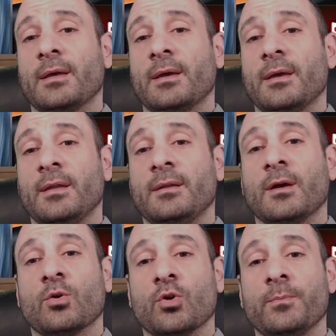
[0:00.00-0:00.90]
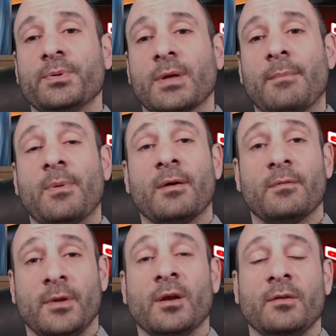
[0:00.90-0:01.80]
in the group.
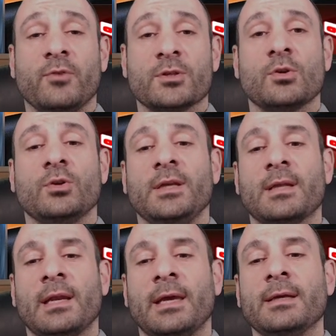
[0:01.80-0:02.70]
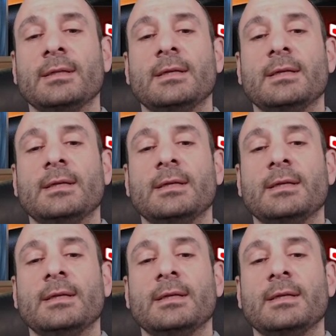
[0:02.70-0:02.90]
Apart, if we exclude Italy,